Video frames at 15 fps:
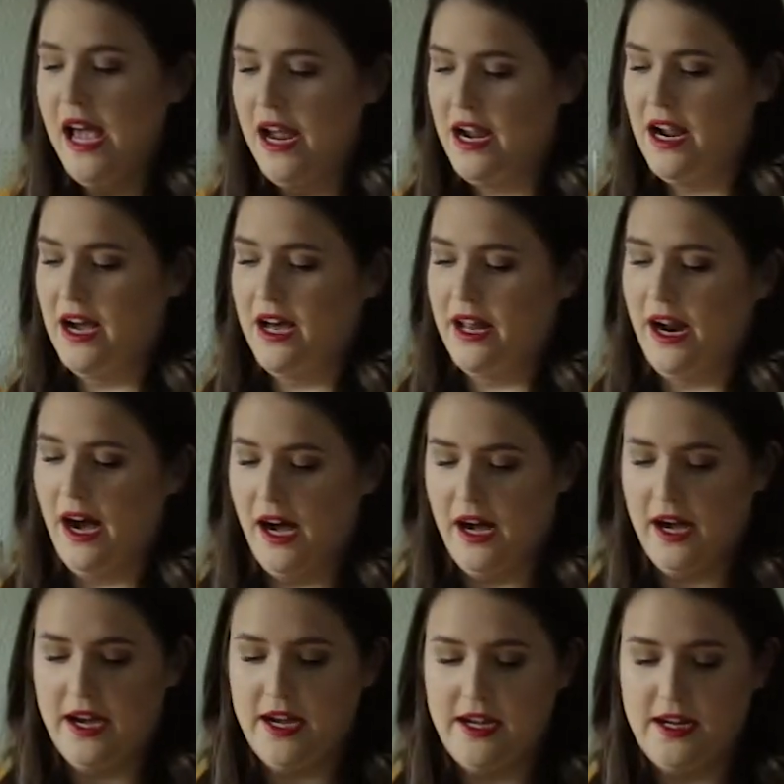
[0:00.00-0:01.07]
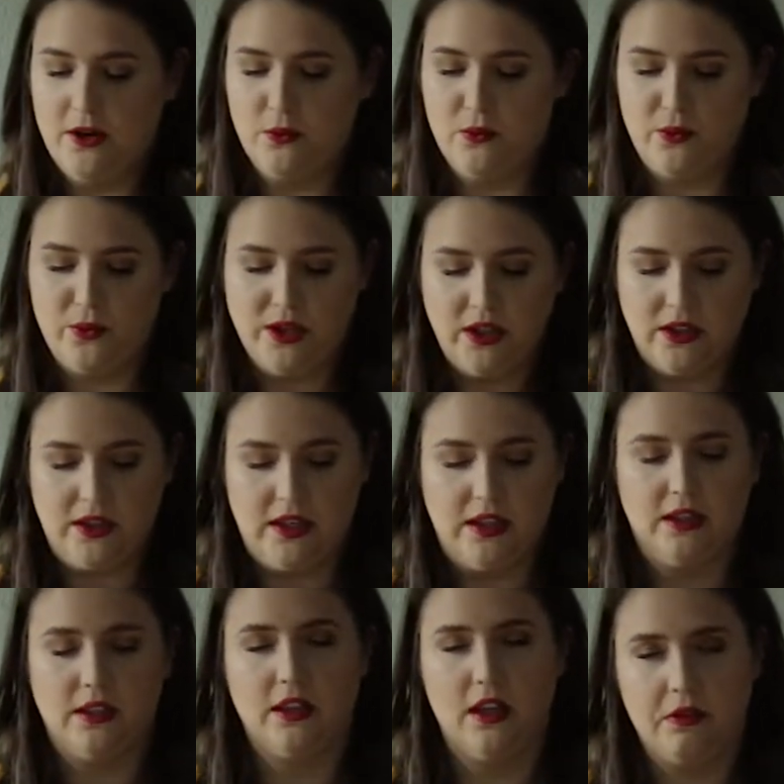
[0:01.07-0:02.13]
And I really
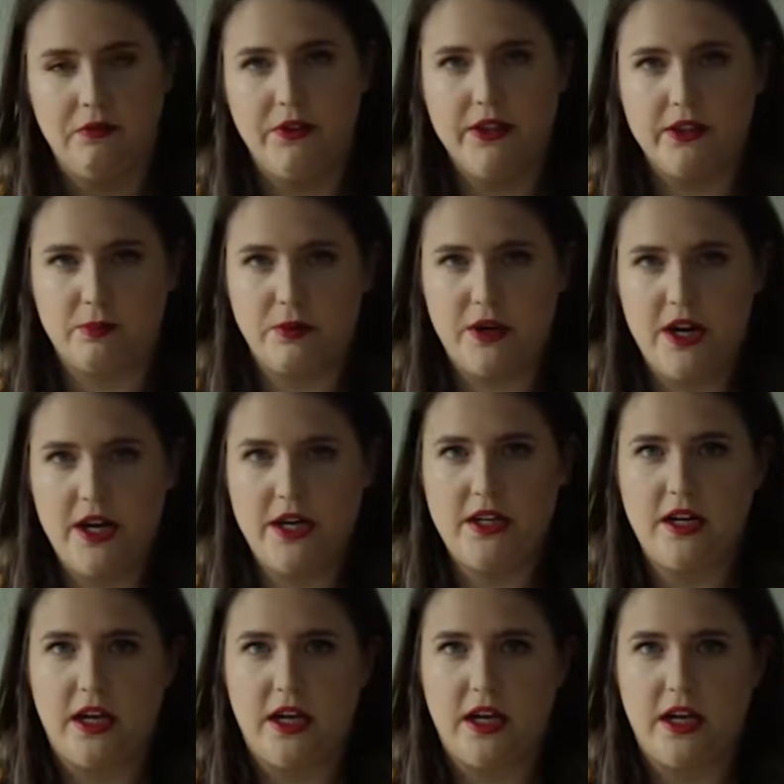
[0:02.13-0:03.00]
love this brand.